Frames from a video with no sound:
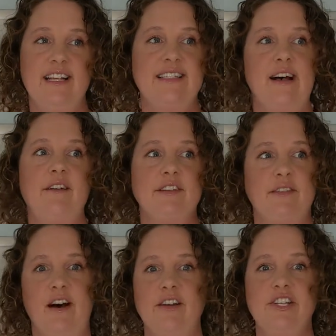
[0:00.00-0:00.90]
a soft
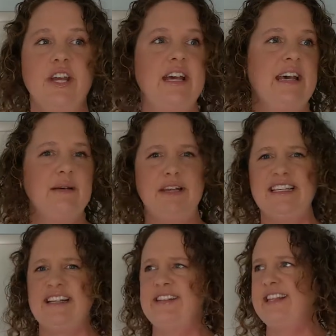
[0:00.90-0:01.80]
launch
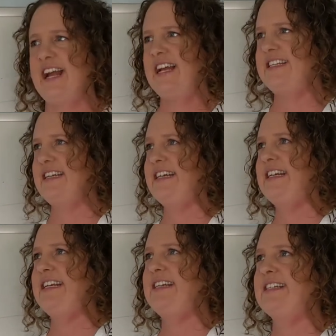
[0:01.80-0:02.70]
basically the idea
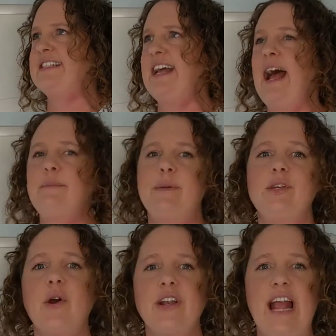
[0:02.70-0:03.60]
is that maybe
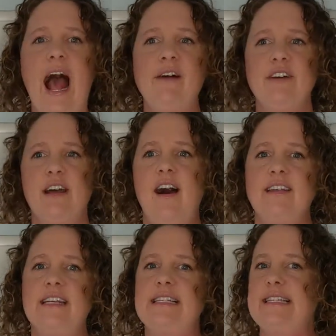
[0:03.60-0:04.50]
you already have an
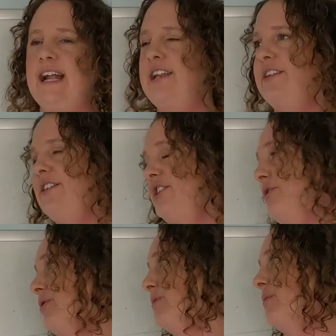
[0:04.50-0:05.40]
audience and
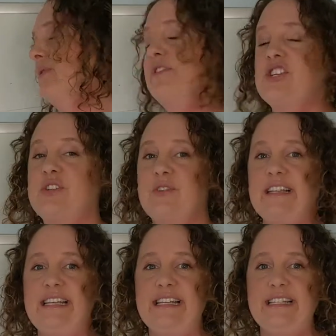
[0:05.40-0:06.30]
you just
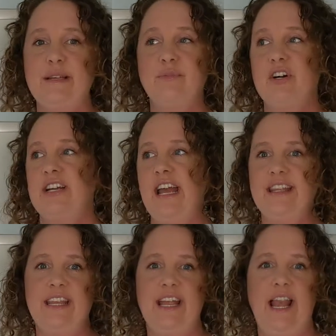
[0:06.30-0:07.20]
release the book
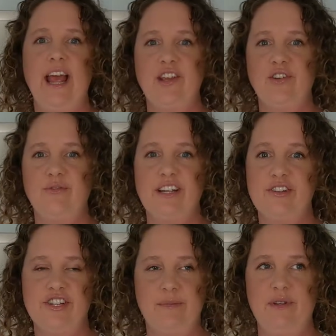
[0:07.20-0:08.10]
and then let your
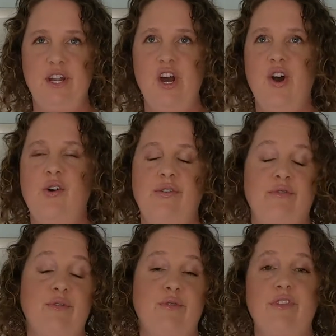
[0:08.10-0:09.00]
readership know
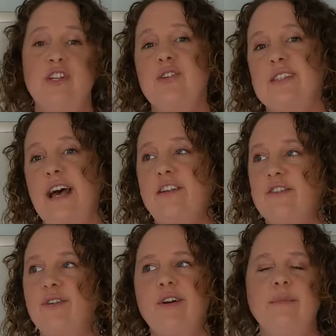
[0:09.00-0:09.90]
through the newsletter
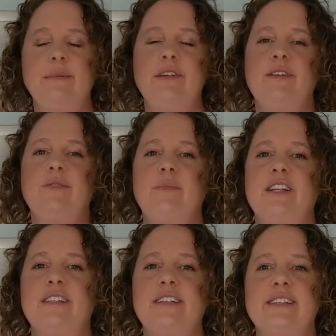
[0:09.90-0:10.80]
or maybe you put
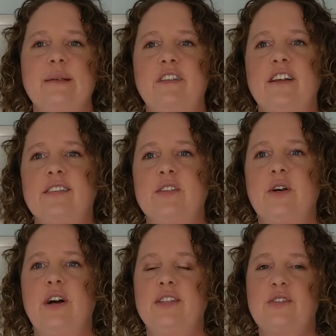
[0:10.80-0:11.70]
a little something on so,
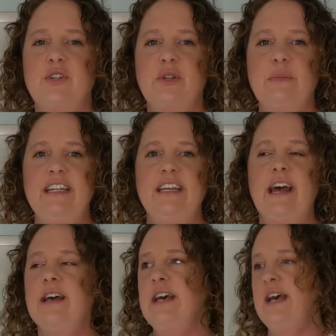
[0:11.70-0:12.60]
on social
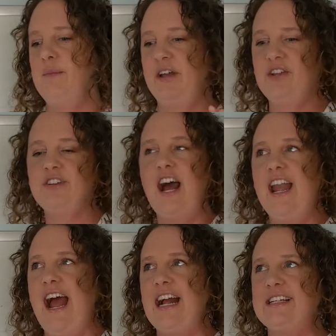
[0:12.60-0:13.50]
media but you're not
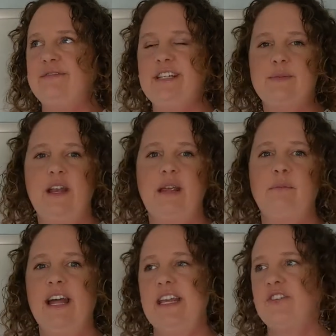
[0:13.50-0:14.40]
actively spending
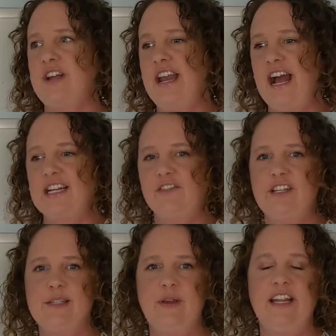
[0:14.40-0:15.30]
money you're not
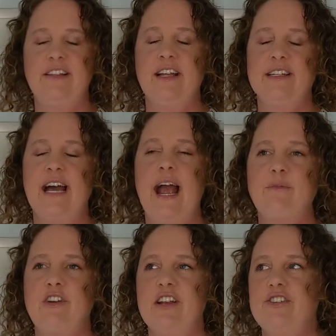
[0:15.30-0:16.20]
actively spending a lot of time
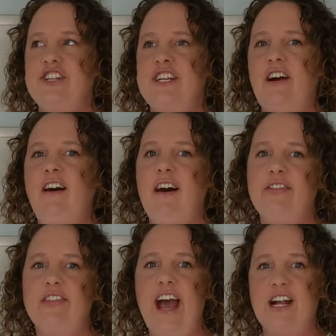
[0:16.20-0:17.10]
or energy
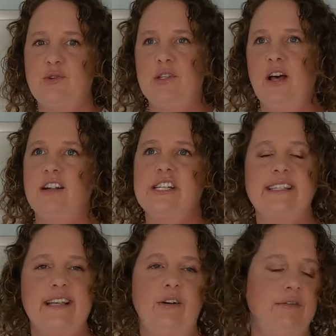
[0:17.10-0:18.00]
on the actual launch
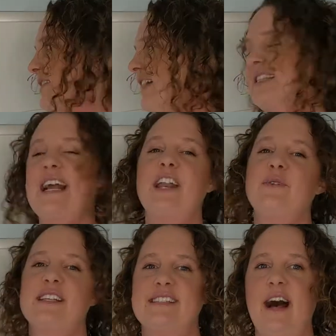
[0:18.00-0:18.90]
itself that's kind of
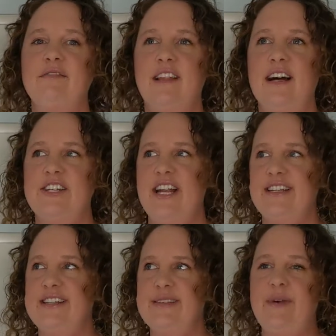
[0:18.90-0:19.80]
what the soft launch
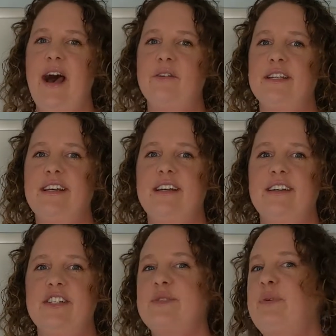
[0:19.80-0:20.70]
idea is about
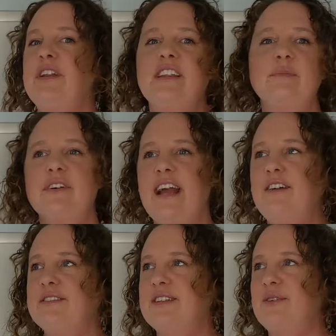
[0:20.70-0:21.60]
just putting the book
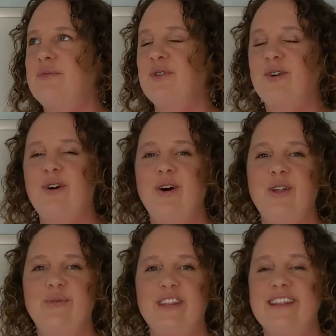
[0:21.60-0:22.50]
out into the
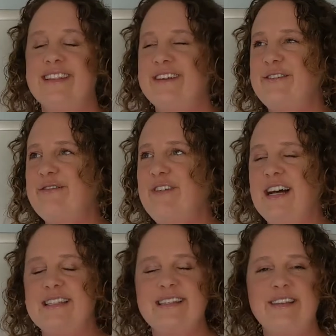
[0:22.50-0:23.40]
world with little
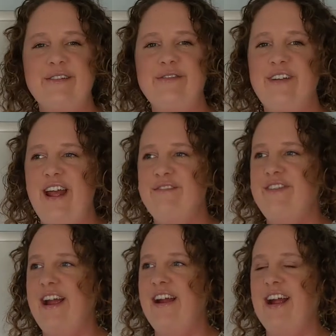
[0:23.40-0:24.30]
fuss little
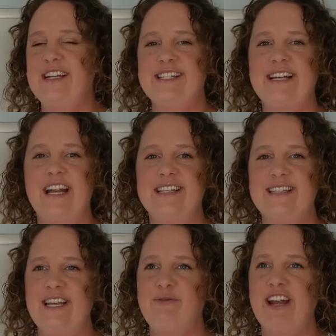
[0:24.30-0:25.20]
fanfare and just kind of
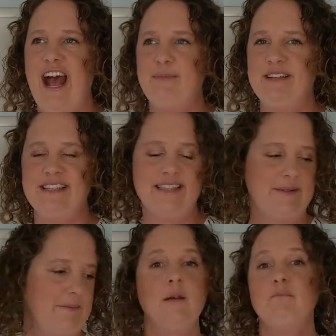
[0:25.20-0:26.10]
seeing what happens
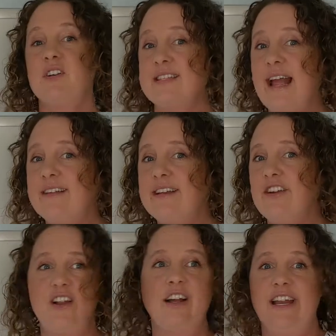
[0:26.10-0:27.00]
most likely
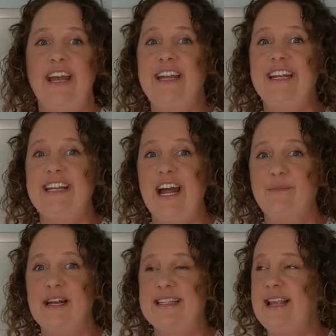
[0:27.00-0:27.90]
you're not going to hit any kind of
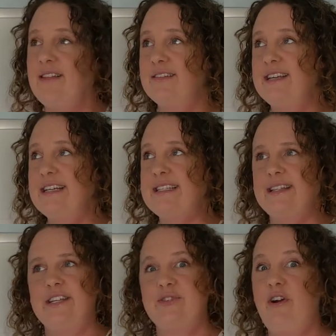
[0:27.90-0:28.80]
bestseller list
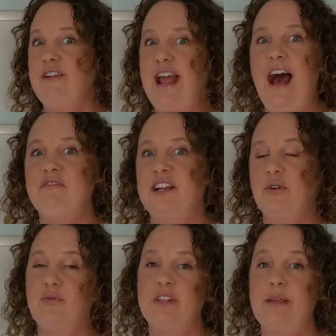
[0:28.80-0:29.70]
unless you already have like a
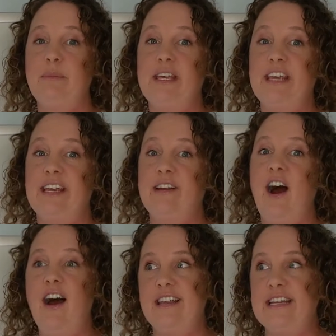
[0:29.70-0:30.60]
really big
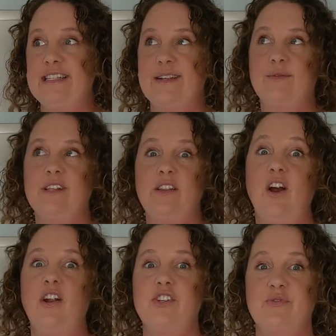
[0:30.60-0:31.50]
audience, a really
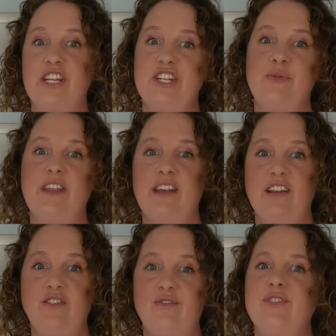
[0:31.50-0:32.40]
large reach
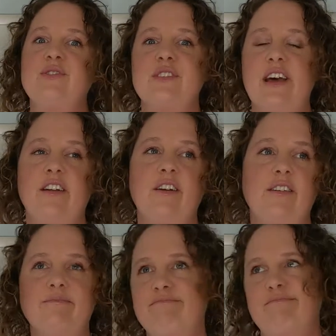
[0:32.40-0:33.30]
within your newsletter.